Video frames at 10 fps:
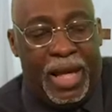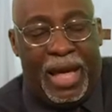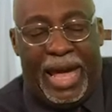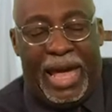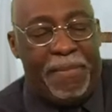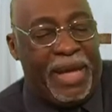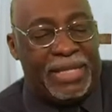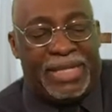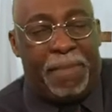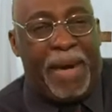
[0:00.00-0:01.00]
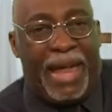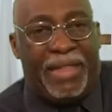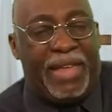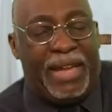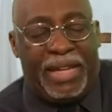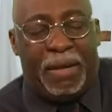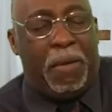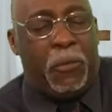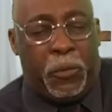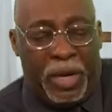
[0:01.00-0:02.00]
Amen. Somebody that
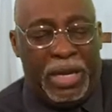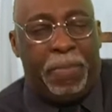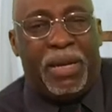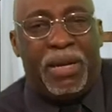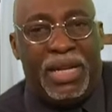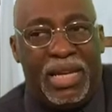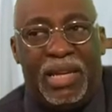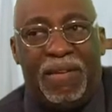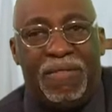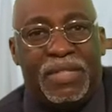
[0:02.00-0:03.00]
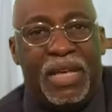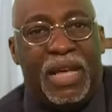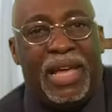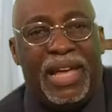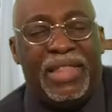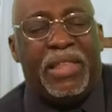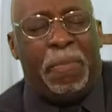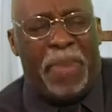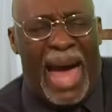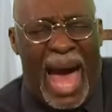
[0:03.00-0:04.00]
really believes in the
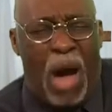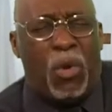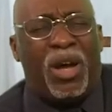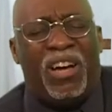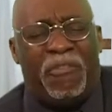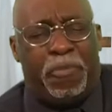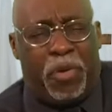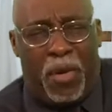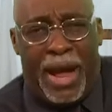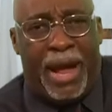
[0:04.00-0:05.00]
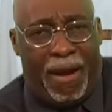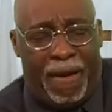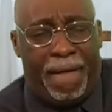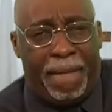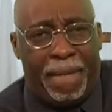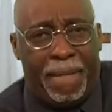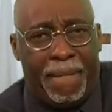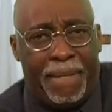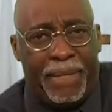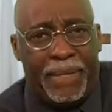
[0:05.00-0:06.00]
power of prayer.
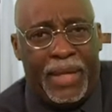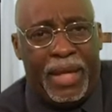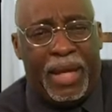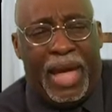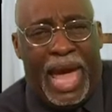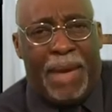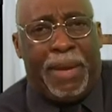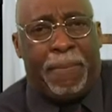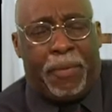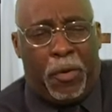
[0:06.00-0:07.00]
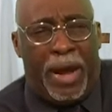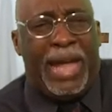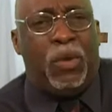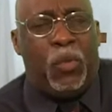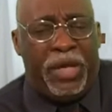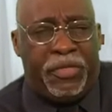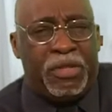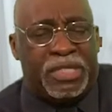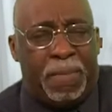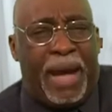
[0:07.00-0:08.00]
Amen. Praying with you.
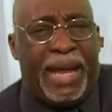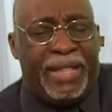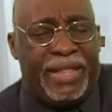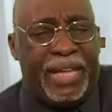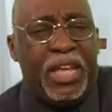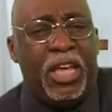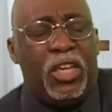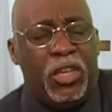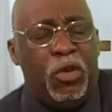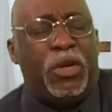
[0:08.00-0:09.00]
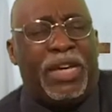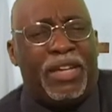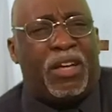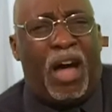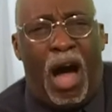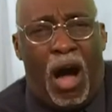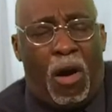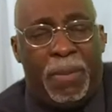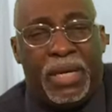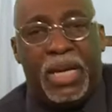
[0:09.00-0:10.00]
Somebody that you can
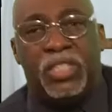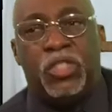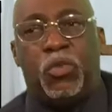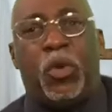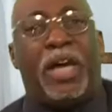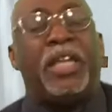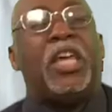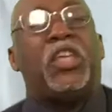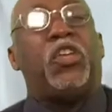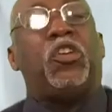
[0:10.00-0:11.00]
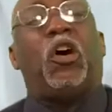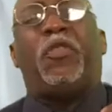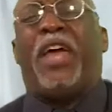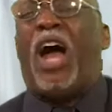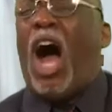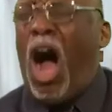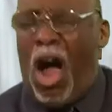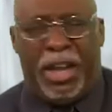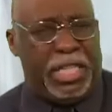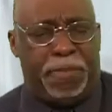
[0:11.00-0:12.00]
call because you what? You know their
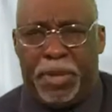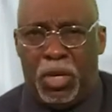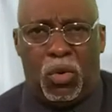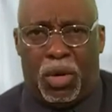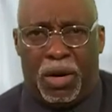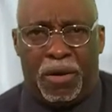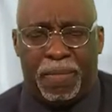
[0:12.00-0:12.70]
heart is pure.